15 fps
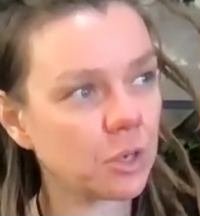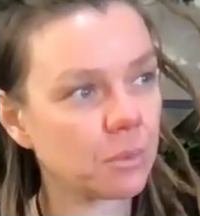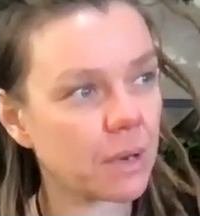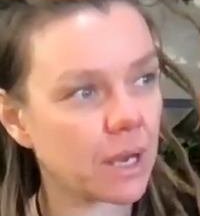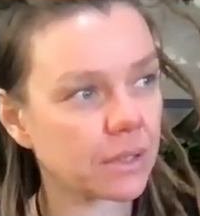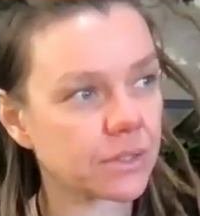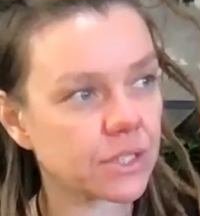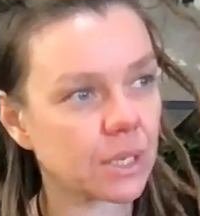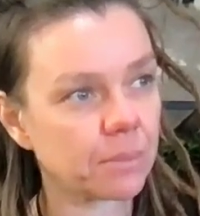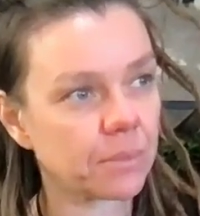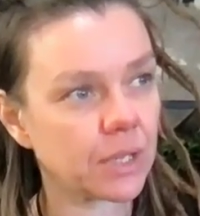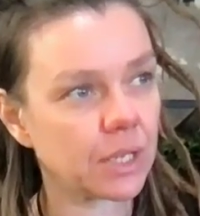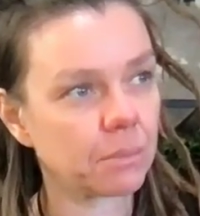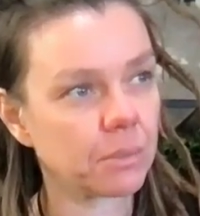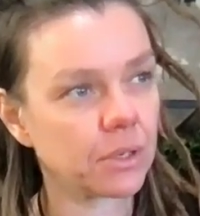about
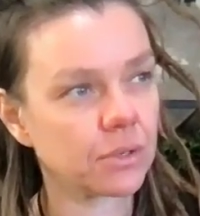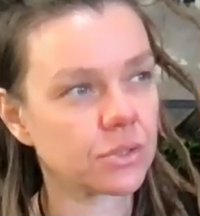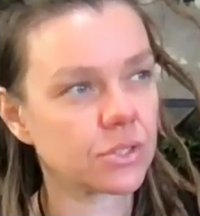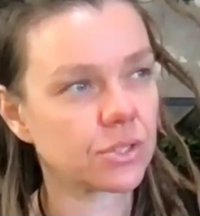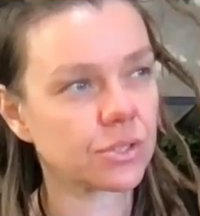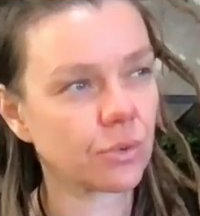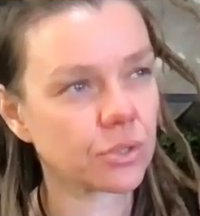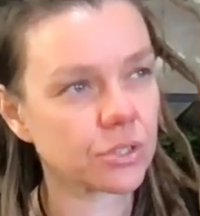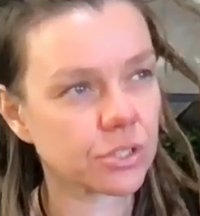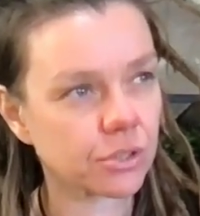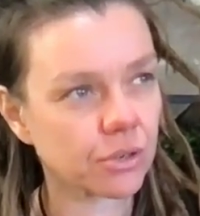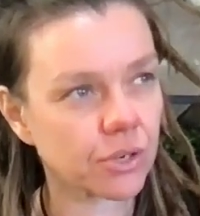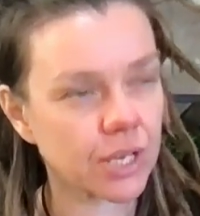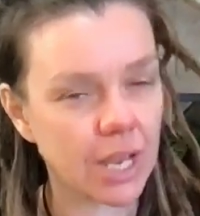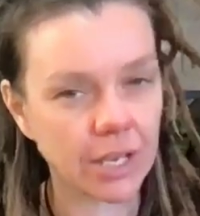something because thoughts
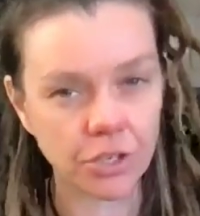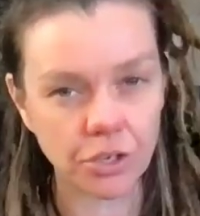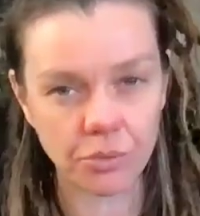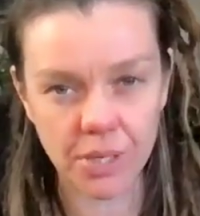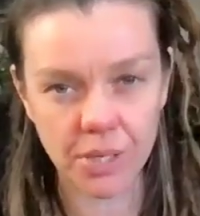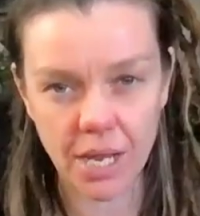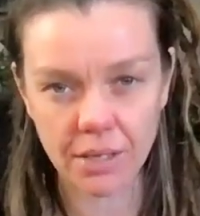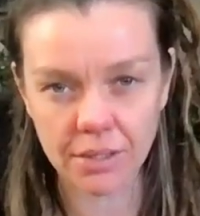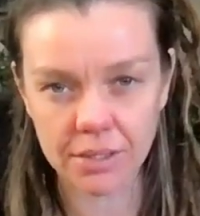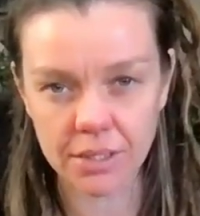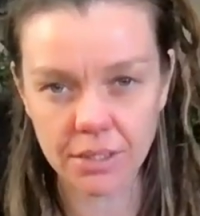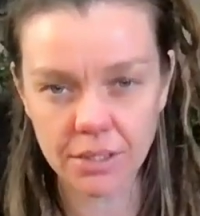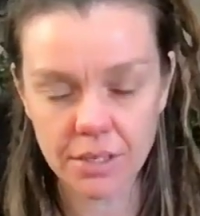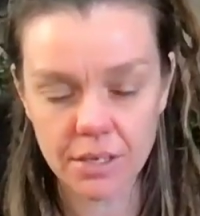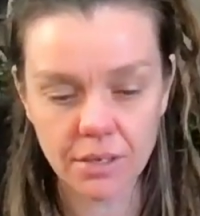create your
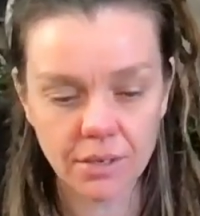reality.